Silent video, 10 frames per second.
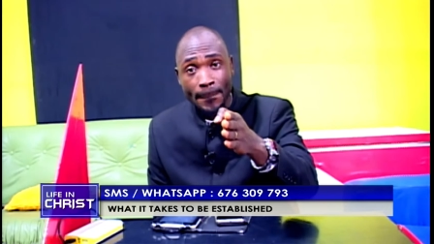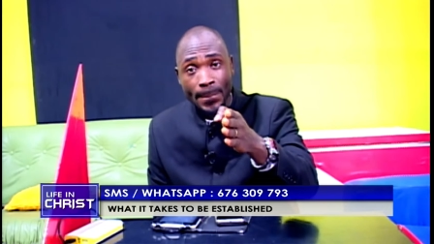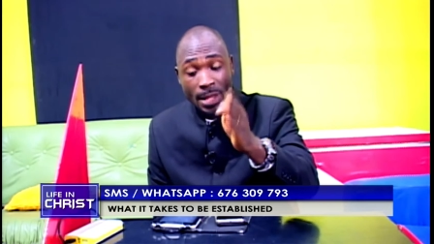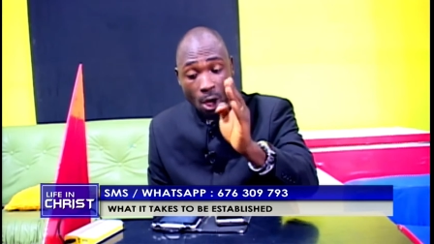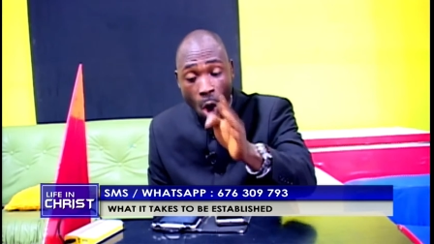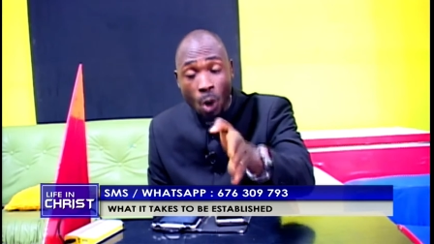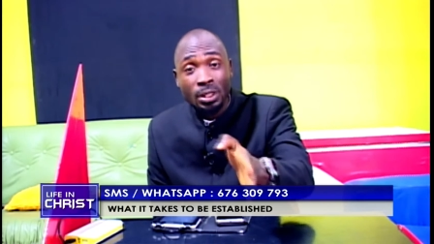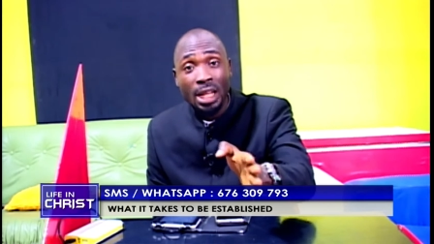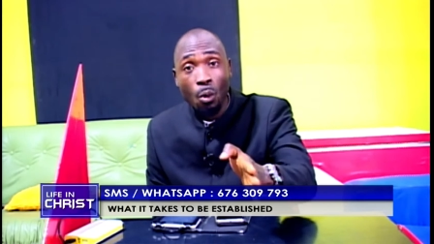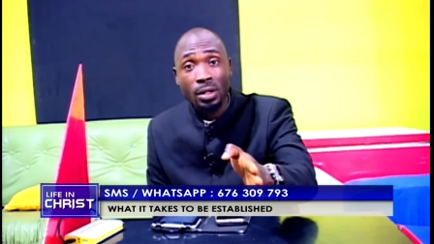The
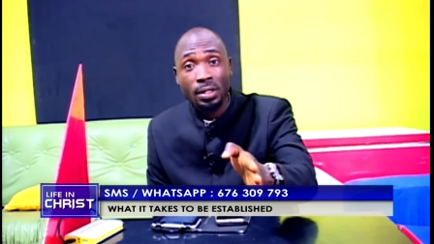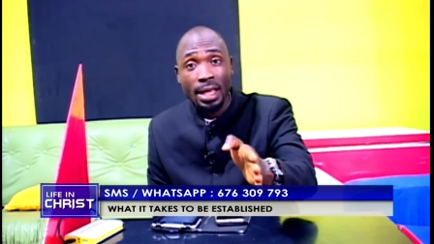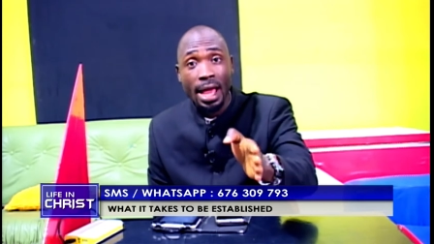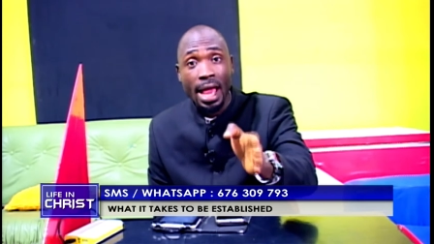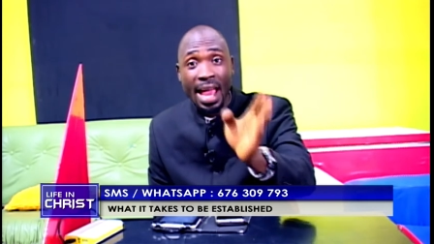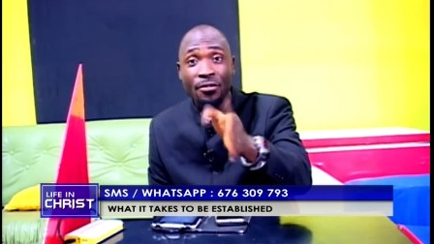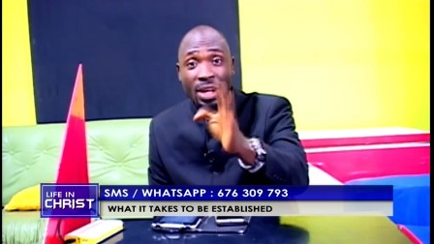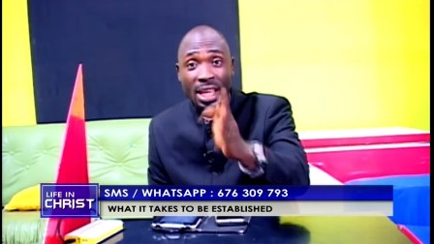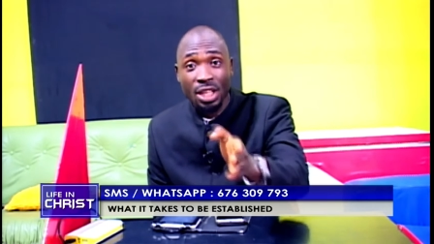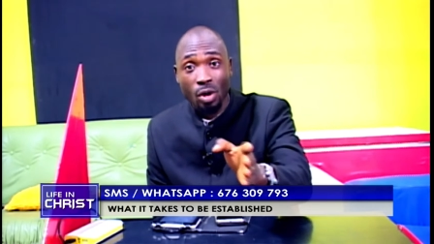altar was there. Every
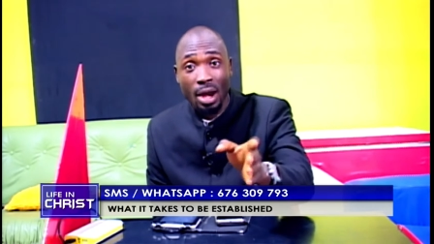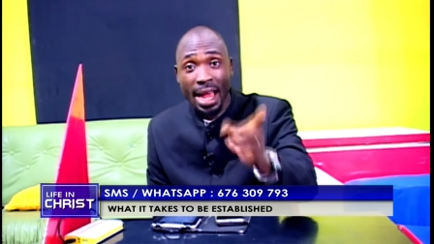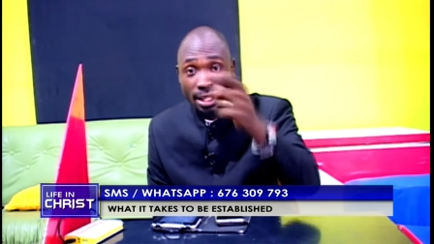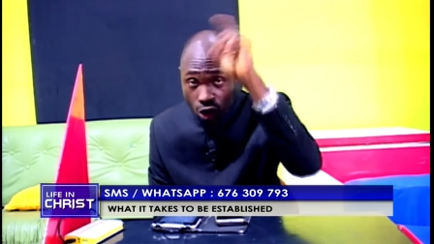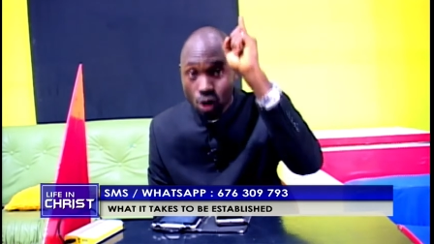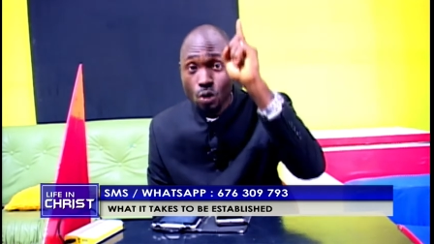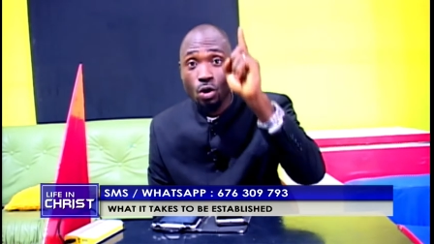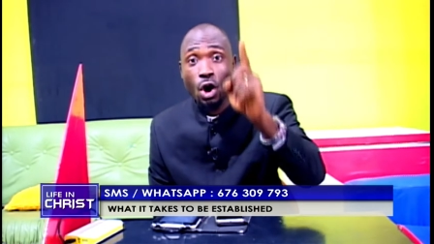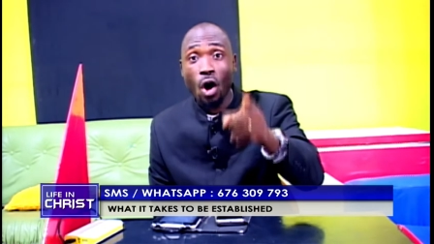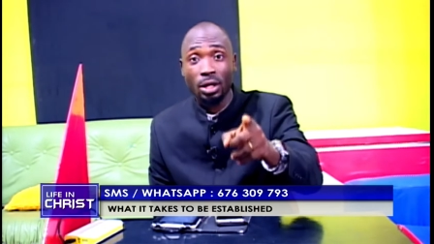Israelite knew
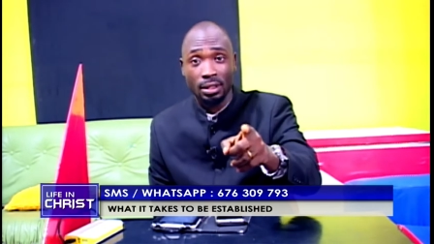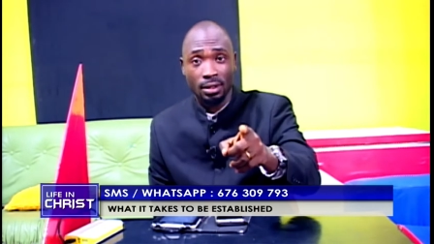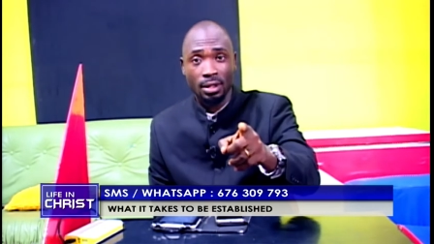God.